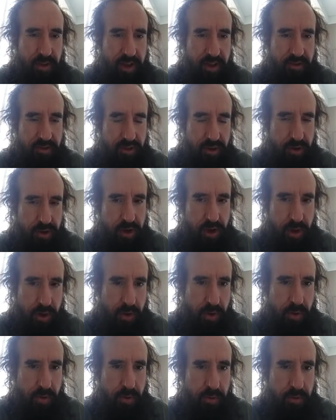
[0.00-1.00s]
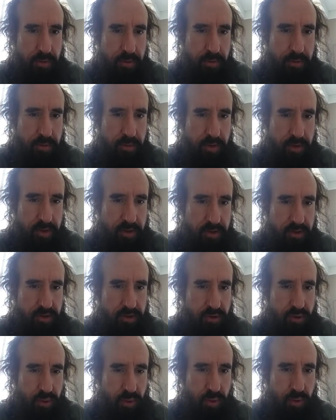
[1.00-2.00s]
as you go
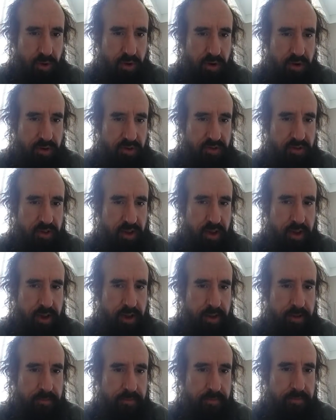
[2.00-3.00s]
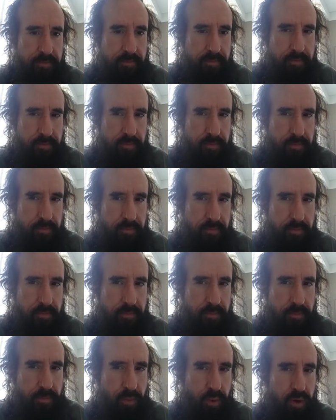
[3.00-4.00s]
towards
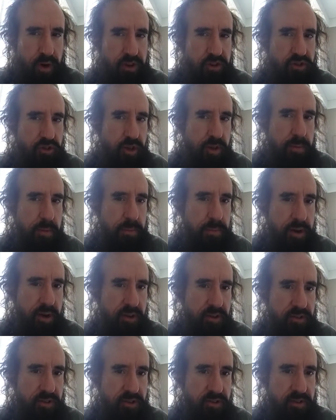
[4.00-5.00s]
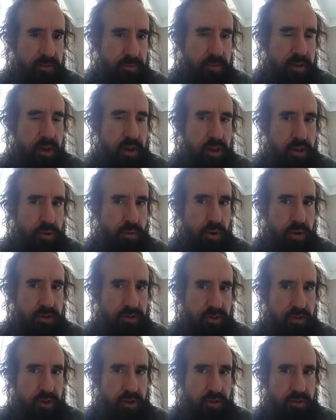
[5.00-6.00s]
more extreme empiricism, you
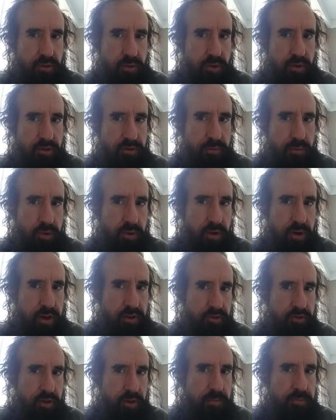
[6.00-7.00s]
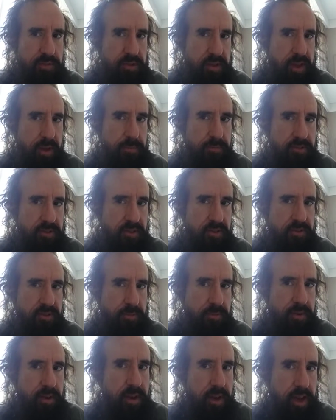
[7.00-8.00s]
also go towards more extreme
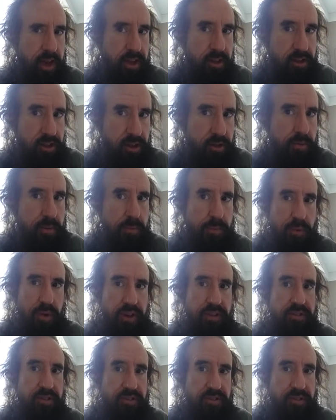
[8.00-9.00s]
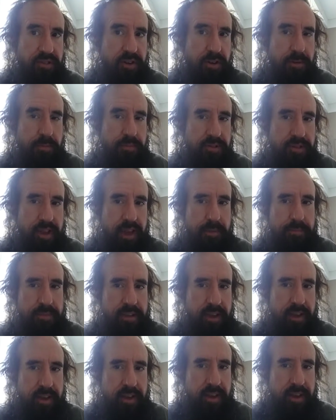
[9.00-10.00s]
skepticism. And Hume embraces the term
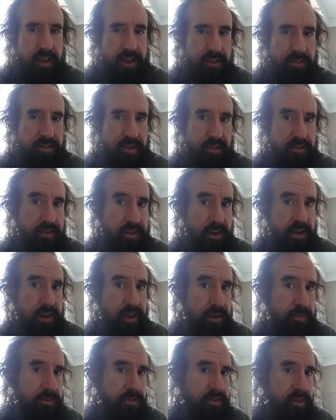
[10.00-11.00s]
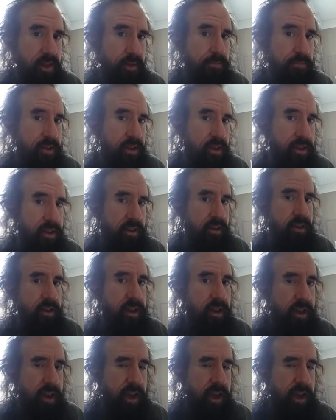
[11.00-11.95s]
skeptic. He says, "Yeah, I am a skeptic, and